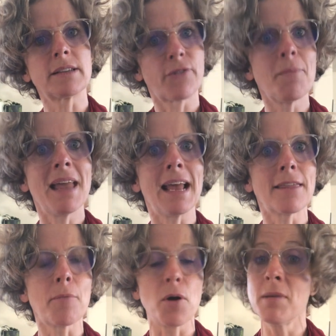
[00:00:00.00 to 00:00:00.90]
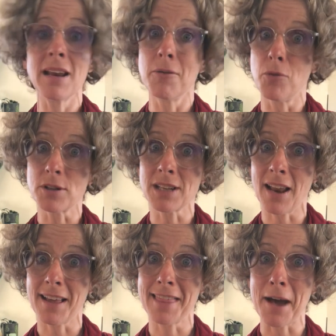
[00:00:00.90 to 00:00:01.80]
for me at the moment. It wasn't
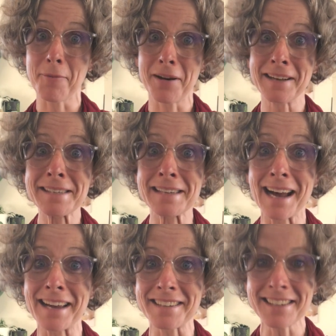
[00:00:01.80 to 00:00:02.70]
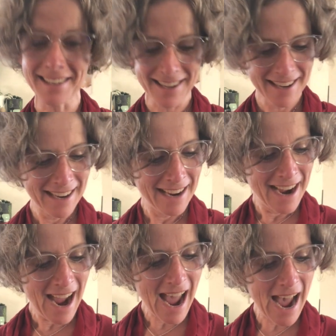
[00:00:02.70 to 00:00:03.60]
like that when I started.
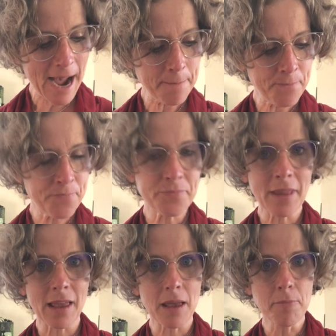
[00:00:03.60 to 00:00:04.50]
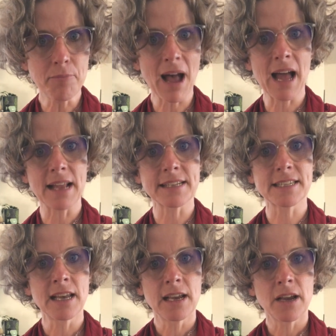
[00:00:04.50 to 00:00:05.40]

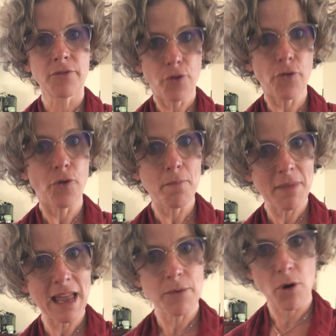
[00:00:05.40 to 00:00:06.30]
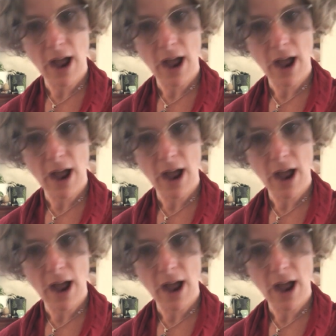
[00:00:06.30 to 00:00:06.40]
But for me, what